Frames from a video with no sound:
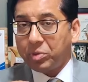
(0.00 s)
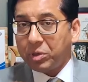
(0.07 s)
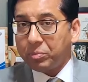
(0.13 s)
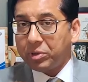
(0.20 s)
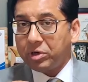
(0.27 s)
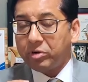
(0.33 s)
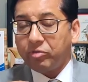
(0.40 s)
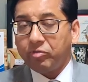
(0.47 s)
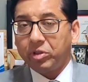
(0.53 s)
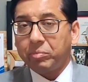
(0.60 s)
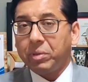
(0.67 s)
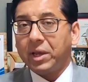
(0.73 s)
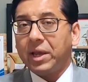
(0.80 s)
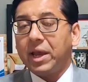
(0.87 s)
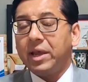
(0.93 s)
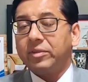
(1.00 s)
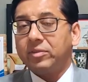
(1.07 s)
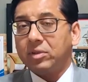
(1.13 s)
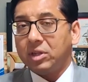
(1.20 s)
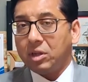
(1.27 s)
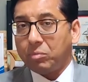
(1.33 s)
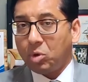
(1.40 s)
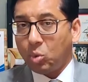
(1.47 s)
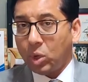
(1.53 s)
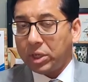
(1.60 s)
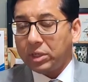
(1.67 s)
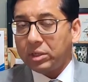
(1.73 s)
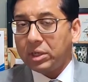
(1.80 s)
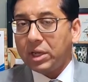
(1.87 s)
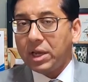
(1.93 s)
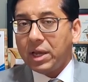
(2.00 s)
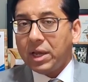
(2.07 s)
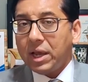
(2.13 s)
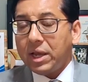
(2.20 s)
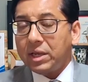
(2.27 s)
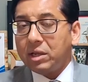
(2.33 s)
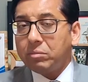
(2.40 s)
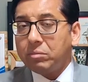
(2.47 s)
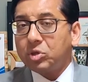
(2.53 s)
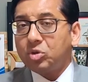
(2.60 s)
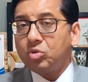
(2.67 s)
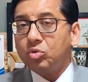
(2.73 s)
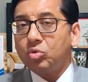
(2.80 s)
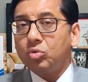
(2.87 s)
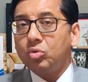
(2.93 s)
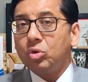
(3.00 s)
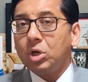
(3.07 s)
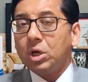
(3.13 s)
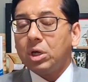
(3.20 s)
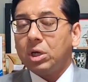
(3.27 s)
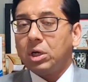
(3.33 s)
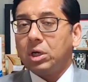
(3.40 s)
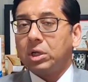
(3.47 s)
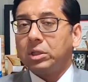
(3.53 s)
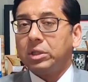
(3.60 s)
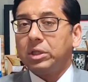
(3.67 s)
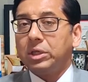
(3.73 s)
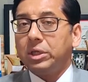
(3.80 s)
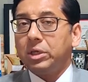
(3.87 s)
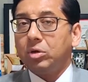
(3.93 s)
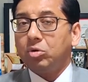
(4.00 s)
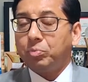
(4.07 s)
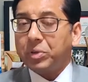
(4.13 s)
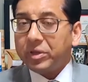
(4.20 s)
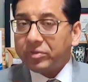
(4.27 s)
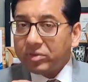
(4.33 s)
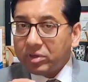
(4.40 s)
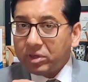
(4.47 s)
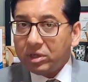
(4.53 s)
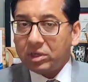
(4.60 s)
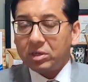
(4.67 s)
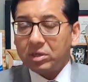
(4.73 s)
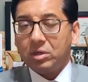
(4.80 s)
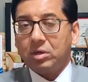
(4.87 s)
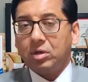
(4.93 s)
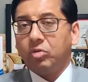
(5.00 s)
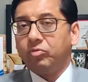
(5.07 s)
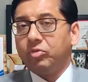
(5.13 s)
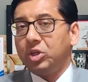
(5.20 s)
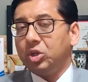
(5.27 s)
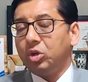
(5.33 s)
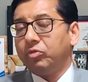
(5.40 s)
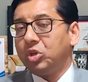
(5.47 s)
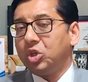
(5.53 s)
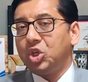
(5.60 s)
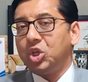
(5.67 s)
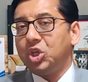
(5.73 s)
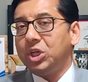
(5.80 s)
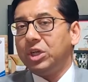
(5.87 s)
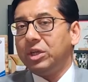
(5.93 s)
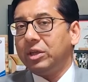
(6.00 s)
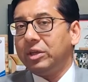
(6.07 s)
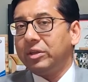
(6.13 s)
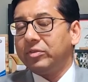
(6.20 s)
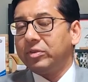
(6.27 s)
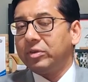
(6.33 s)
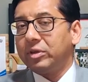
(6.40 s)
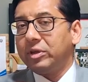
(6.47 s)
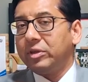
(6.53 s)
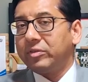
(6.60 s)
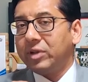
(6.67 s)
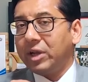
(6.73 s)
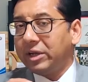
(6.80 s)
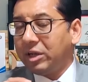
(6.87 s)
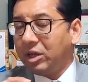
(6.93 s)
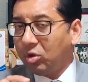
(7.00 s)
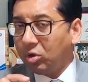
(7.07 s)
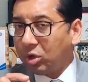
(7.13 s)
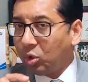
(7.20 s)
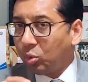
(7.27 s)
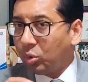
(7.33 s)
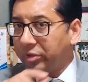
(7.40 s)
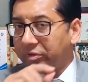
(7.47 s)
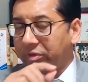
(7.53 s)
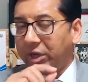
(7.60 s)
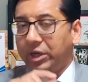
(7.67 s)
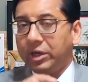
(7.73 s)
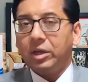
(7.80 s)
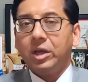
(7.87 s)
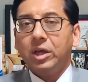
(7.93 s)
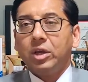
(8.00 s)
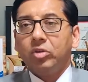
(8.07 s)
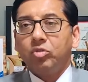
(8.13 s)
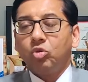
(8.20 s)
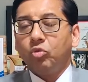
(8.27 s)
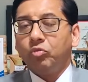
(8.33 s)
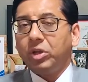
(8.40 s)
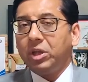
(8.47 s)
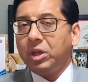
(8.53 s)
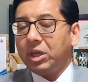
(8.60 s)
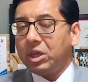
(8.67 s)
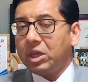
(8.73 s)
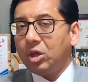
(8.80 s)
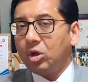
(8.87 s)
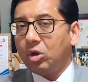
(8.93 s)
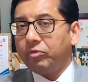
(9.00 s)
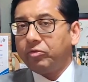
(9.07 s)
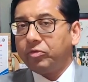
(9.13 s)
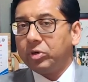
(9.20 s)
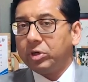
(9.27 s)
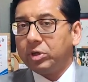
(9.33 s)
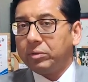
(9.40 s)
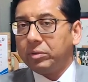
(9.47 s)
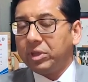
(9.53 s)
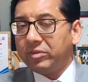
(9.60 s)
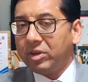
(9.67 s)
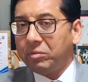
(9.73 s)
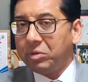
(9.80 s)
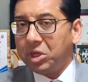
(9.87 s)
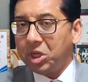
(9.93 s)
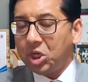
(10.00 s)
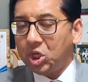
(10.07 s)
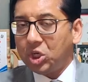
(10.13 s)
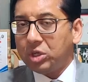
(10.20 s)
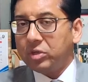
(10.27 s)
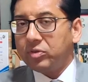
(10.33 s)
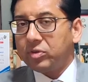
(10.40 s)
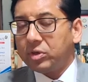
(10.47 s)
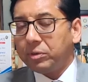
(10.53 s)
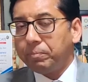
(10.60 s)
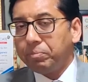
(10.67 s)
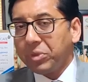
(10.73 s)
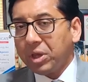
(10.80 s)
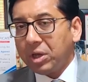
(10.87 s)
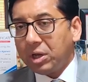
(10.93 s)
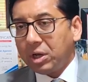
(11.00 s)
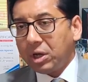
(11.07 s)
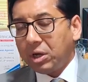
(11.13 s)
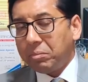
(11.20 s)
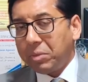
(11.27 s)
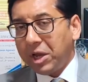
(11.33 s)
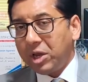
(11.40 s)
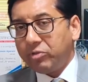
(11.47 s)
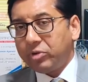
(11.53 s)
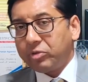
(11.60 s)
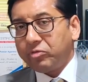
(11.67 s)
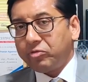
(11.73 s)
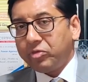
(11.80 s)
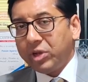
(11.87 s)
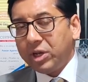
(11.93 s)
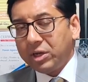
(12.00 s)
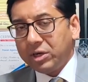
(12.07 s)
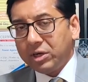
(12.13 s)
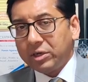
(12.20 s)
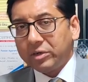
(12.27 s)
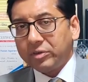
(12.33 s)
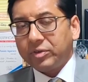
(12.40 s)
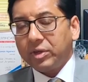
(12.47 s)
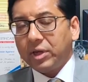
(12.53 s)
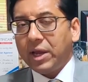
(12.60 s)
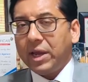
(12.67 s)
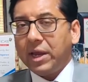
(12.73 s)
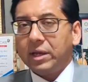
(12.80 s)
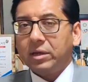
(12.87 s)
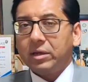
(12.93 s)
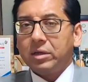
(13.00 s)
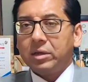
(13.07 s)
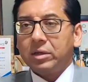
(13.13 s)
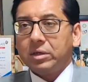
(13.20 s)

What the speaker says: paper with bagasse, number one, and number two, the opacity of the sheet is slightly on the lower side. So we take care of these limitations by our fillers and